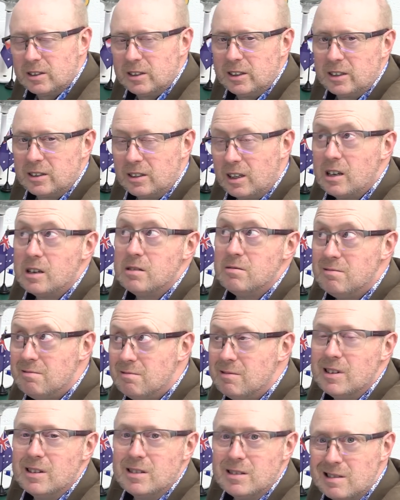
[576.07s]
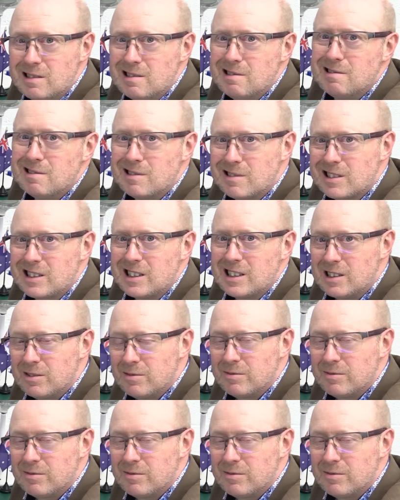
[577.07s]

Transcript: And it's like, know, hmm, it's kind